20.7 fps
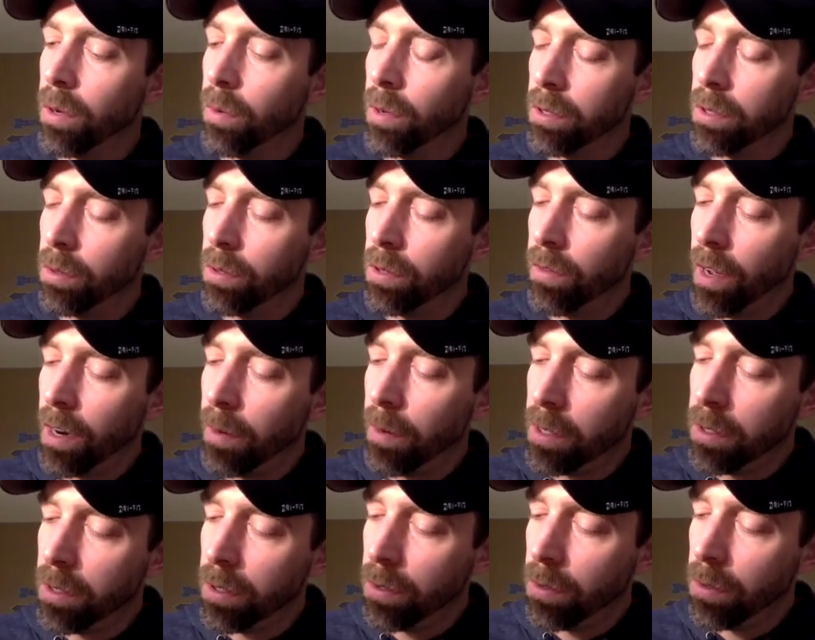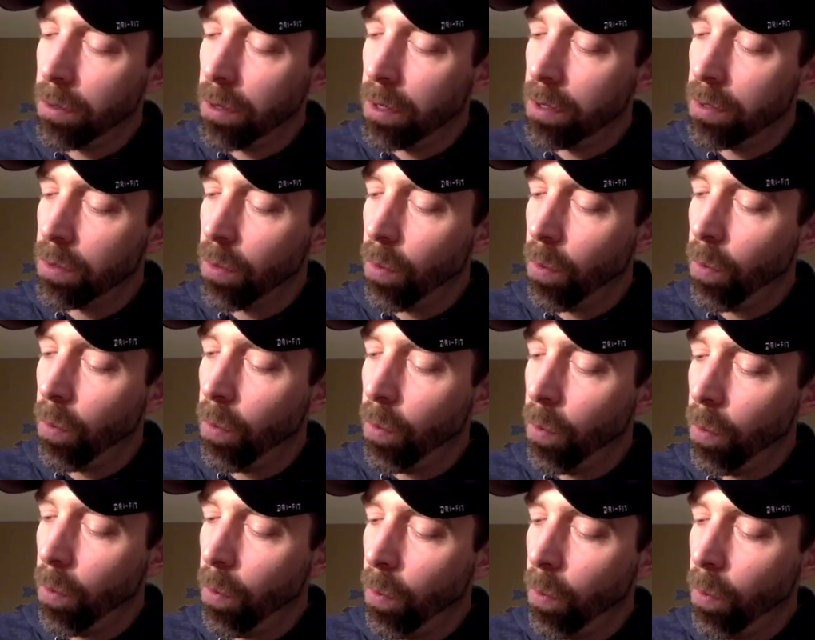Well, 2 divided by 2 is
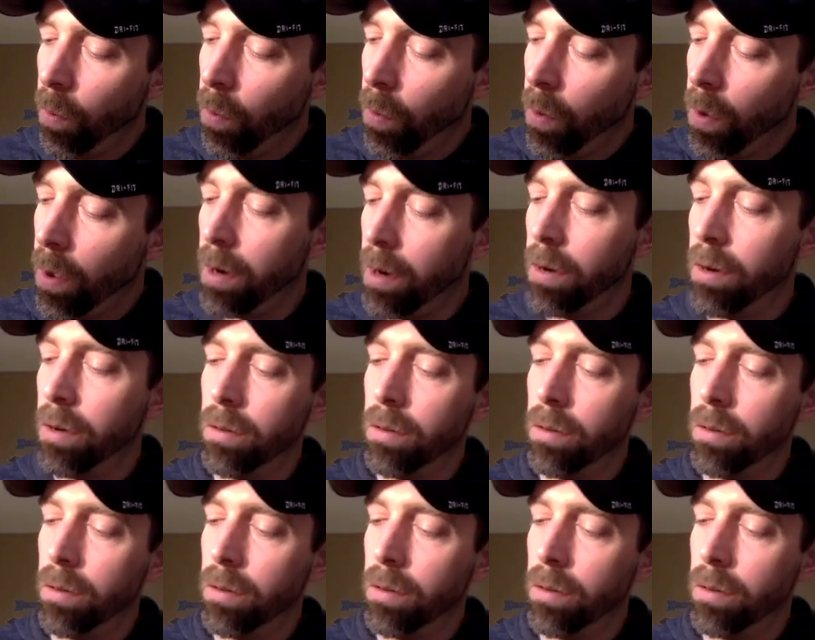1.